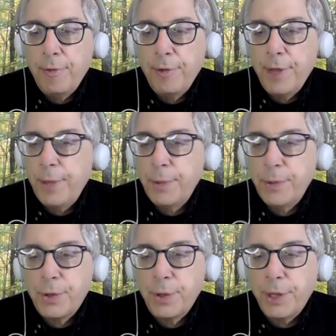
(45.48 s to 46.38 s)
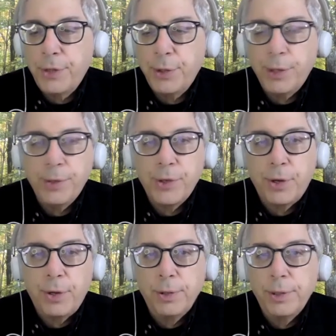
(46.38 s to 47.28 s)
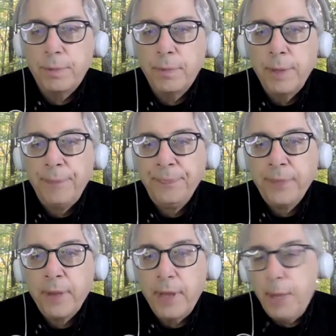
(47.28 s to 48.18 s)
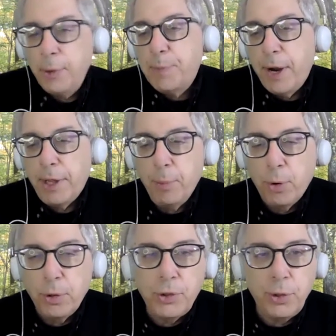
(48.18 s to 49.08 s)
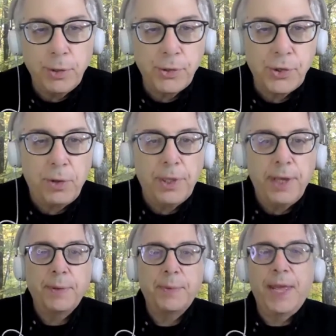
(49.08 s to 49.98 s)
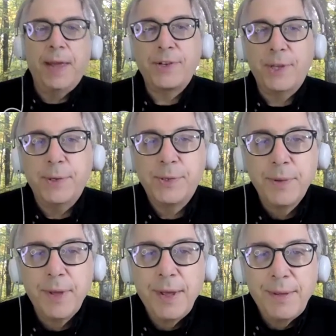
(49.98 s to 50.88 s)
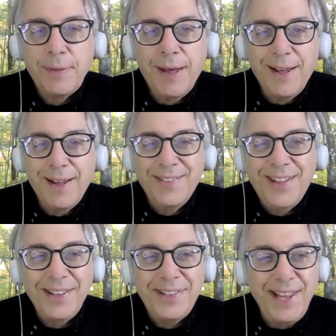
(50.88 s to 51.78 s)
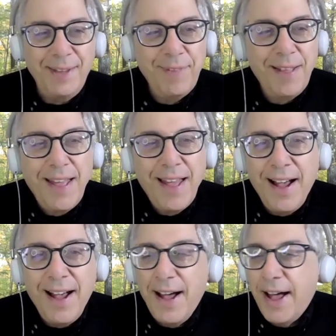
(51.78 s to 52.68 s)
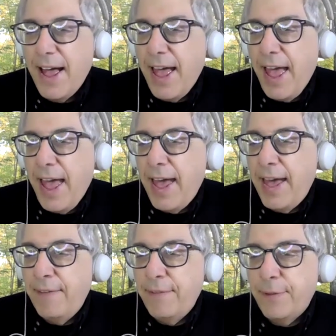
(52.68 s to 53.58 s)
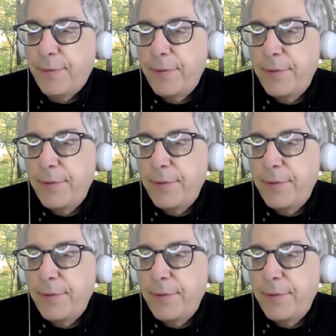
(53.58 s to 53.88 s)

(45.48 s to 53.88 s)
it was only two years old, and he was barely more than two years old. He, he actually was uh, 19. Uh, and